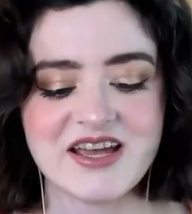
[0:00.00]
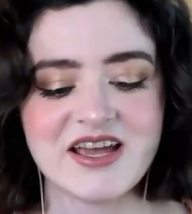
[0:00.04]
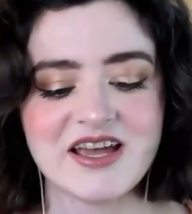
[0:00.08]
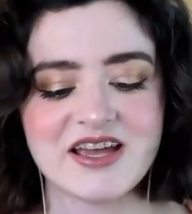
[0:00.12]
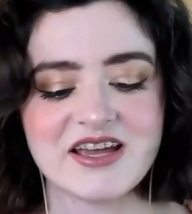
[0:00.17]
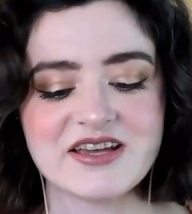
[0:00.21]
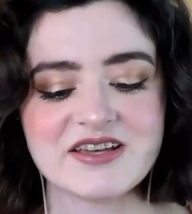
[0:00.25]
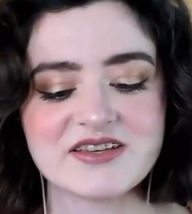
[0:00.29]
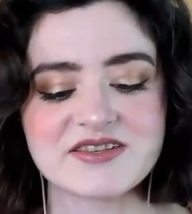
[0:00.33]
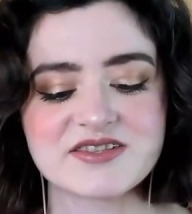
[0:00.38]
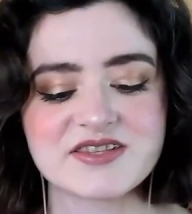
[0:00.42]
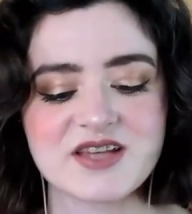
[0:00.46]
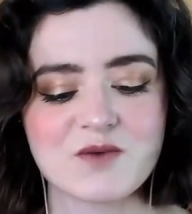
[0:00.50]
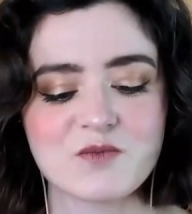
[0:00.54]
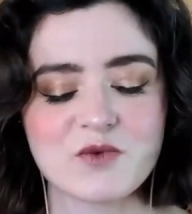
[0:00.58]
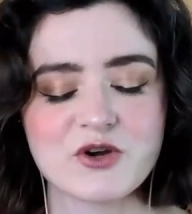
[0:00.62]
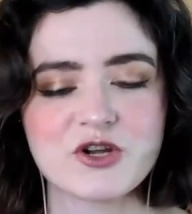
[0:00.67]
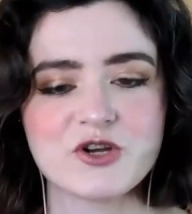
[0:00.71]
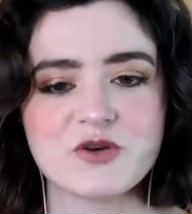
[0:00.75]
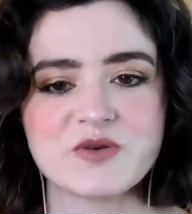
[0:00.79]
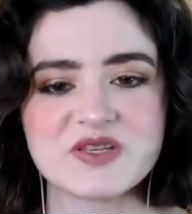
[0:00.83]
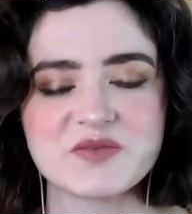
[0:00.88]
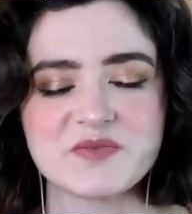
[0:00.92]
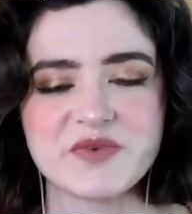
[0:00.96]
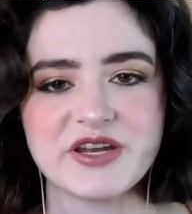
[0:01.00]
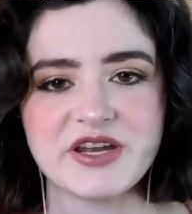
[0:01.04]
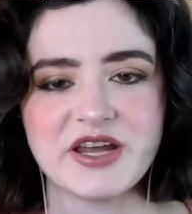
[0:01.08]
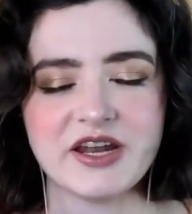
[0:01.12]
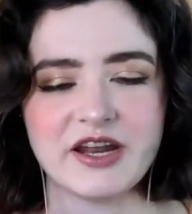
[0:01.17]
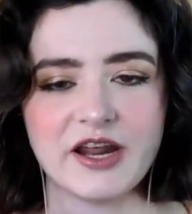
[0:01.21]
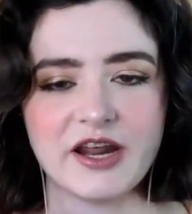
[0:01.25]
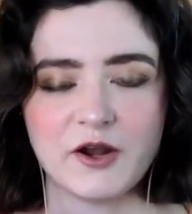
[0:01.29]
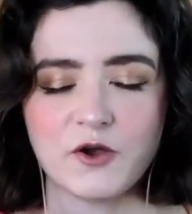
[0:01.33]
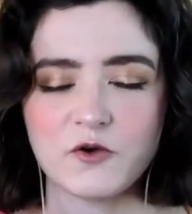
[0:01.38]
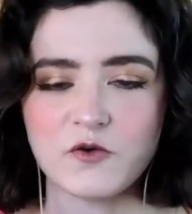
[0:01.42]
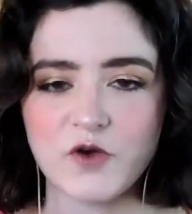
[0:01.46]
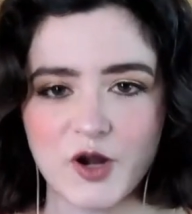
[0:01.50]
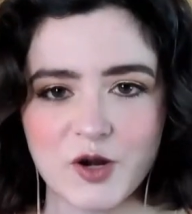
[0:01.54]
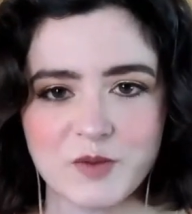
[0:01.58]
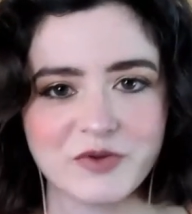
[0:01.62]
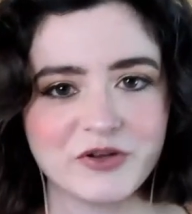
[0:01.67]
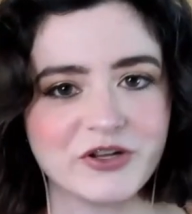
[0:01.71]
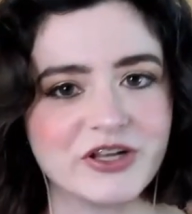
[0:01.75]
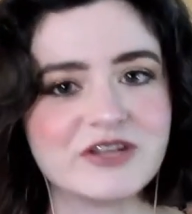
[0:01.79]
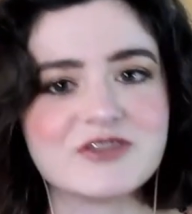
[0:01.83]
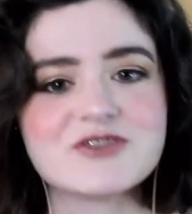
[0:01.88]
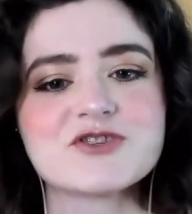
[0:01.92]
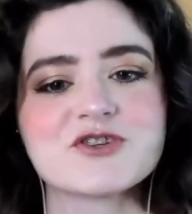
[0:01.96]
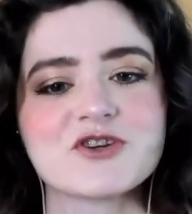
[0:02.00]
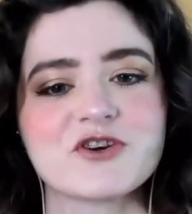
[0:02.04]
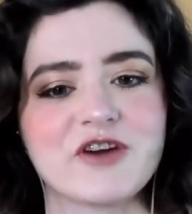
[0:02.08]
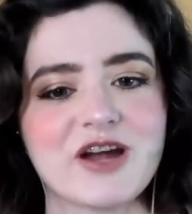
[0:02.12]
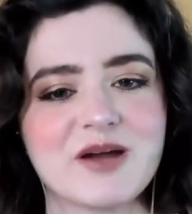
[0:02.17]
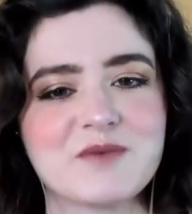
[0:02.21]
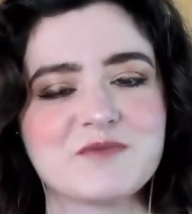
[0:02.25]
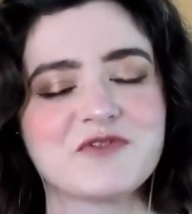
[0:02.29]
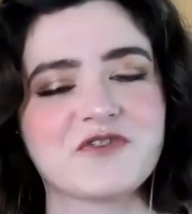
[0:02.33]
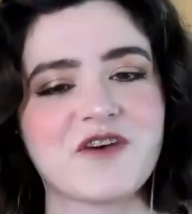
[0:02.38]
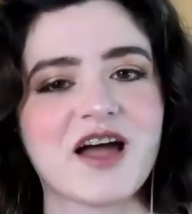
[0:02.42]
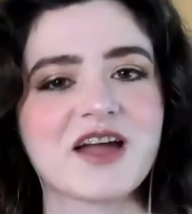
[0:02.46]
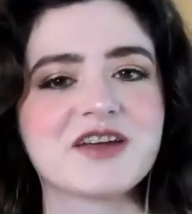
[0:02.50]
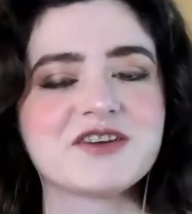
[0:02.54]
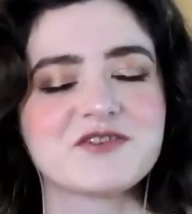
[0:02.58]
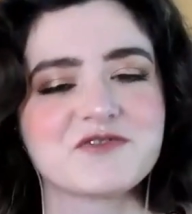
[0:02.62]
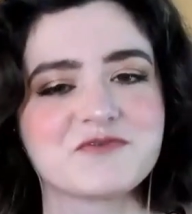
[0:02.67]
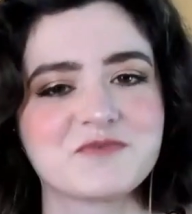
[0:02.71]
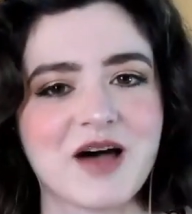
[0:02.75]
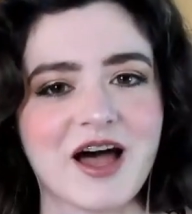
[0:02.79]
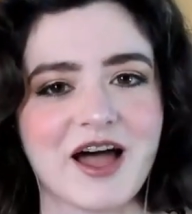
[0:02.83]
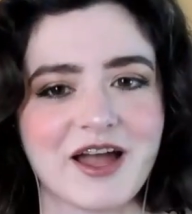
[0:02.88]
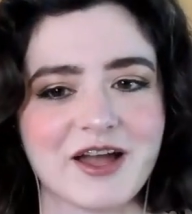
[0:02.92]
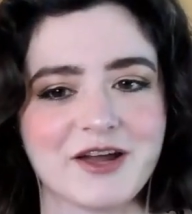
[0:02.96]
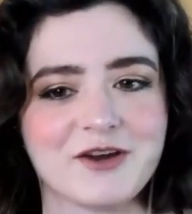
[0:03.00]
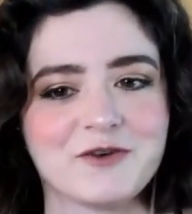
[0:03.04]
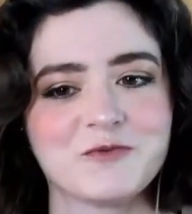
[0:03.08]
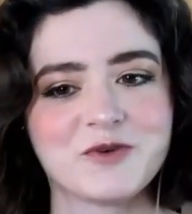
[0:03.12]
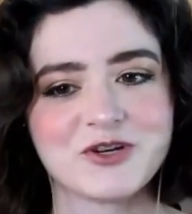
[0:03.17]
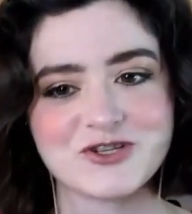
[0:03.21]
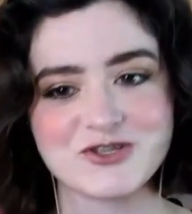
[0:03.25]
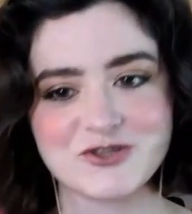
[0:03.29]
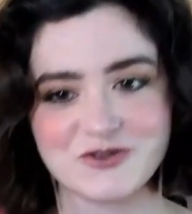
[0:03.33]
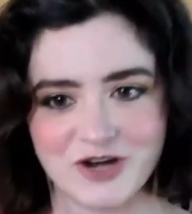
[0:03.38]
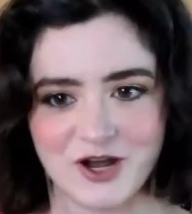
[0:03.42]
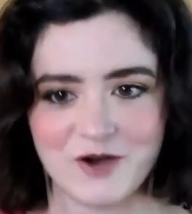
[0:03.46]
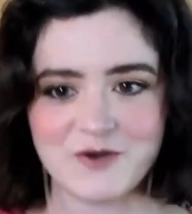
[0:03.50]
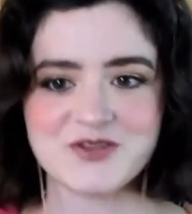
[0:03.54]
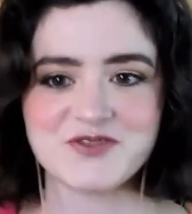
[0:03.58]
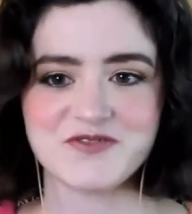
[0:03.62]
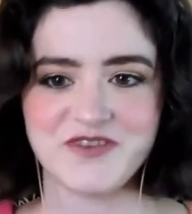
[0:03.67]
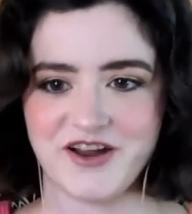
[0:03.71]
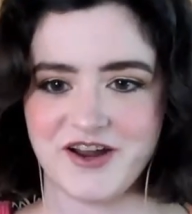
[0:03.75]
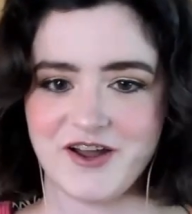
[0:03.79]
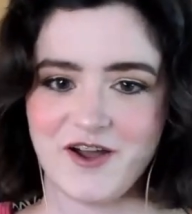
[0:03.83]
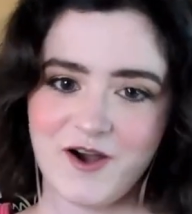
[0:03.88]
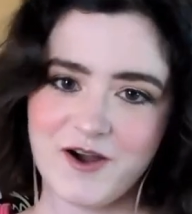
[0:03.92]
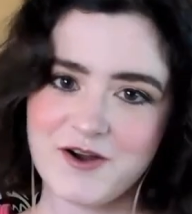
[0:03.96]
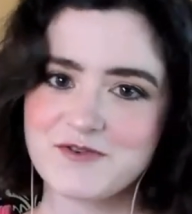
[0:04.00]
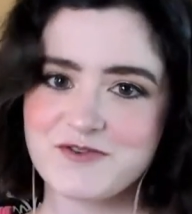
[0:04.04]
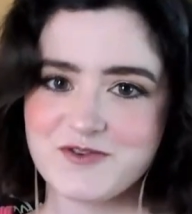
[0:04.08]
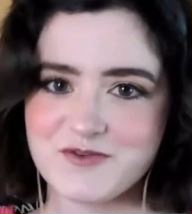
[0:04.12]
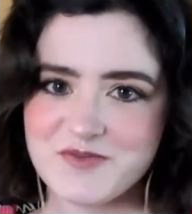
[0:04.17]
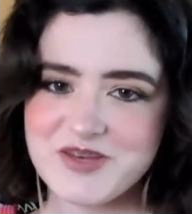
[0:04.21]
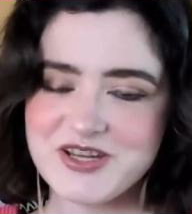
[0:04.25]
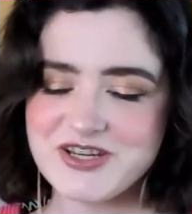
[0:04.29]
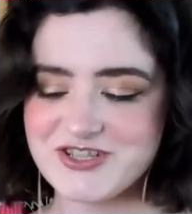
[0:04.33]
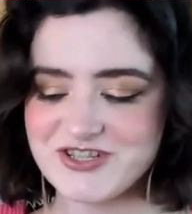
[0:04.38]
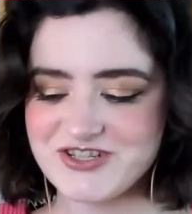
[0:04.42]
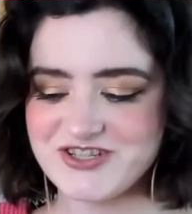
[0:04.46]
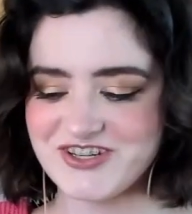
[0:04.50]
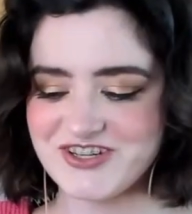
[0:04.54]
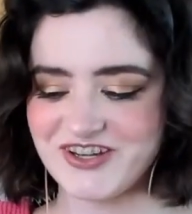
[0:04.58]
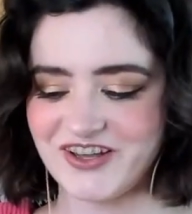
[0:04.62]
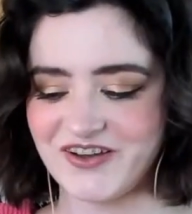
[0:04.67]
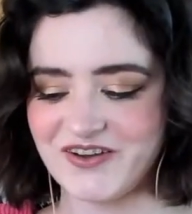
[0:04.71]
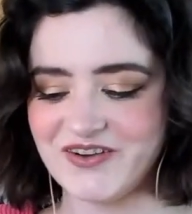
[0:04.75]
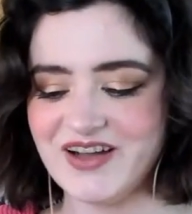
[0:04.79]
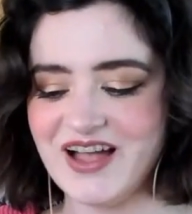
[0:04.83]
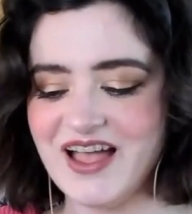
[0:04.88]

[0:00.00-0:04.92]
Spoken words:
is someone who has been an incredible Instagram find of mine, which you know is very hard for me to do.